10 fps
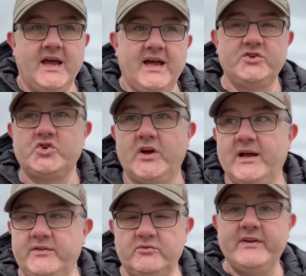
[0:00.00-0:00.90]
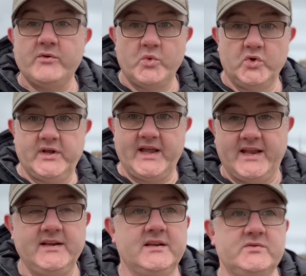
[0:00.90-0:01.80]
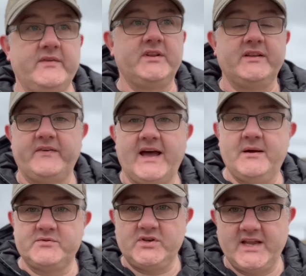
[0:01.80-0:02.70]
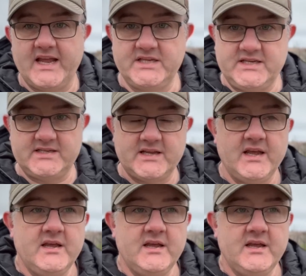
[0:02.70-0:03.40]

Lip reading: and try out the river walk again, because we haven't done that for absolutely ages.